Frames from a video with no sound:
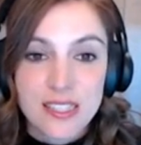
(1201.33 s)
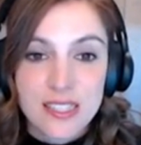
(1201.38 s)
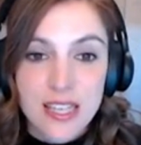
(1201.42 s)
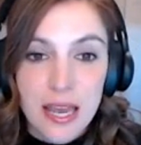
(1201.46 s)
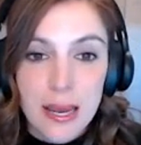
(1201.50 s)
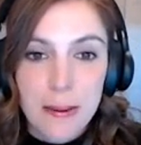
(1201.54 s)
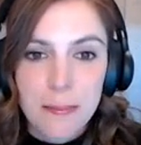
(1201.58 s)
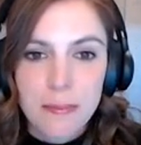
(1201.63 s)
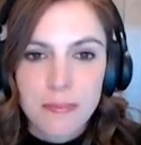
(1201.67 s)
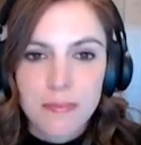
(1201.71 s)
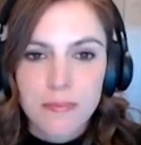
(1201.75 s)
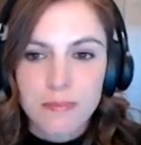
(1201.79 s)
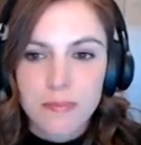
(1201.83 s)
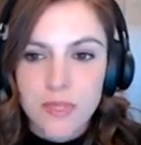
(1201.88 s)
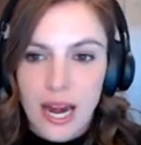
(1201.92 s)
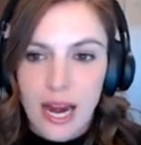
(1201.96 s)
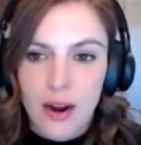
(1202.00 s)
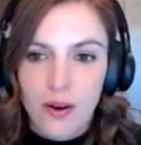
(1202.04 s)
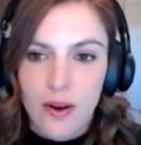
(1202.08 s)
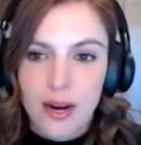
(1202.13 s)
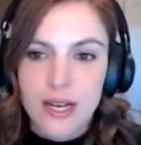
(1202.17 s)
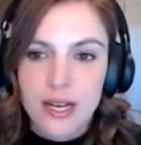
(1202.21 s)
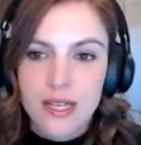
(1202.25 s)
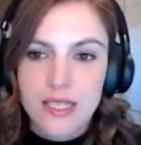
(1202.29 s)
same
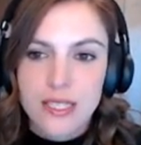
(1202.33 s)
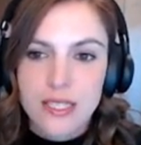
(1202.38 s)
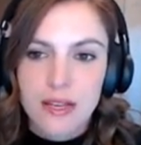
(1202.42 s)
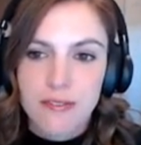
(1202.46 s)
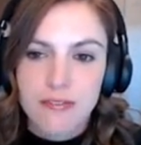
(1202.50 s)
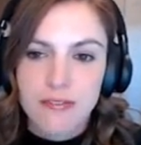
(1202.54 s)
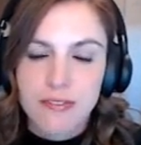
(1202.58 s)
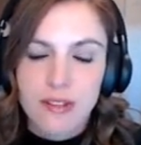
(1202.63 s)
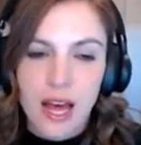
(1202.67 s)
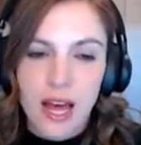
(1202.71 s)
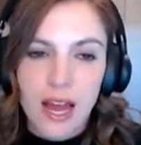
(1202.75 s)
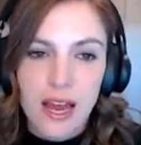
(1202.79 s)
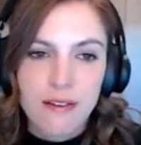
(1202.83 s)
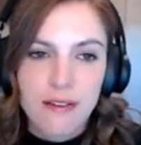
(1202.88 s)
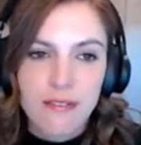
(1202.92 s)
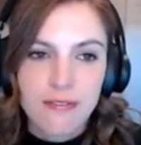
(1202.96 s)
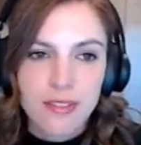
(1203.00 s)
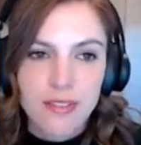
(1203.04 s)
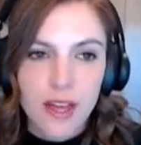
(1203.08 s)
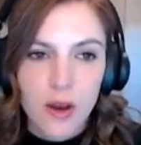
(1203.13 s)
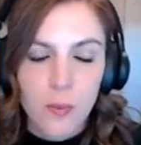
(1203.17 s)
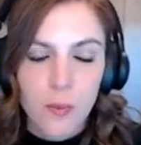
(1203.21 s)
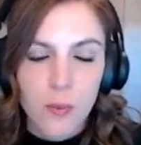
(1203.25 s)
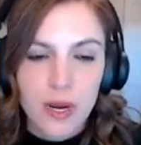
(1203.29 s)
areas of life
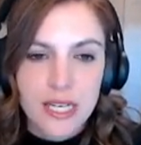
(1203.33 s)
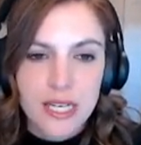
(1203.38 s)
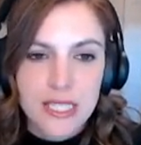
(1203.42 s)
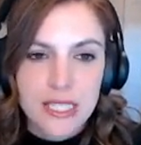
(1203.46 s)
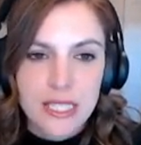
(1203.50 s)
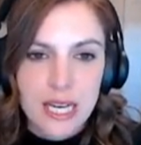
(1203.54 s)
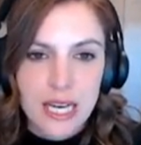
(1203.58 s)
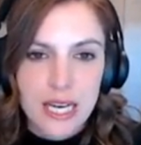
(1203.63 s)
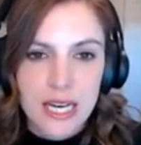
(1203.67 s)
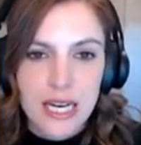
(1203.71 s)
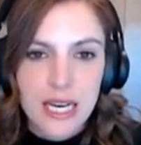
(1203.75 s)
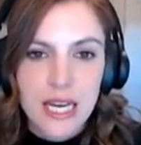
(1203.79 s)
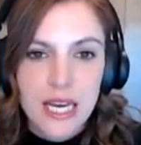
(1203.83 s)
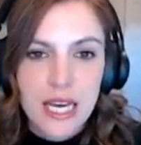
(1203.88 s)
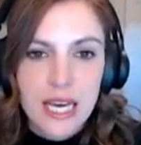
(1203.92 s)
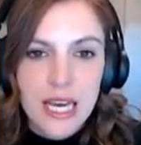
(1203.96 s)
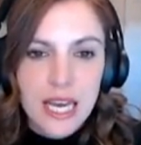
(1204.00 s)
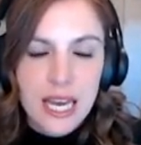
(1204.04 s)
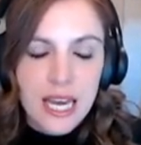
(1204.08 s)
that we did